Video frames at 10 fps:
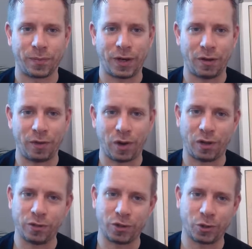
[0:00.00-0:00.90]
And if you're
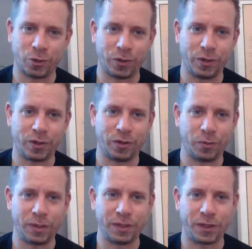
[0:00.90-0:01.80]
unsure, you can
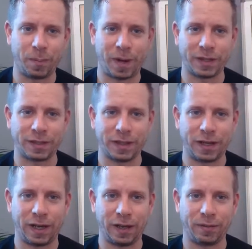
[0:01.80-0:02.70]
always go back to the
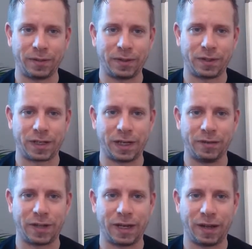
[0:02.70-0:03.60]
left and just
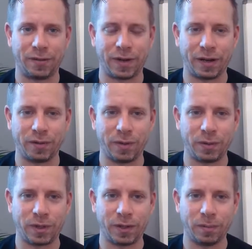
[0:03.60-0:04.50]
lift the left leg a few
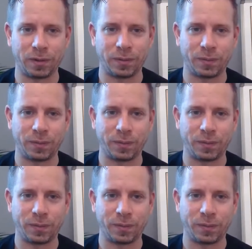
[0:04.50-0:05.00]
times.